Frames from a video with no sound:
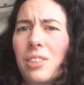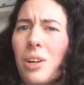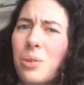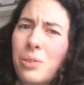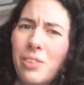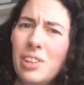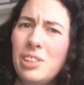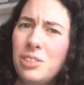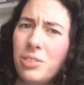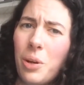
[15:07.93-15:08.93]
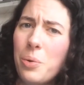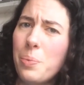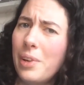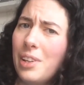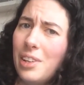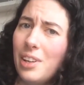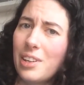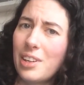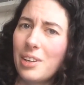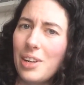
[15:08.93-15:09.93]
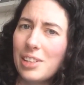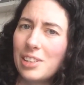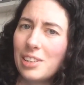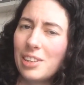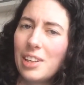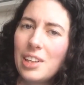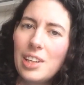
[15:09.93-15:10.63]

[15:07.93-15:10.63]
going really slow but in the other direction,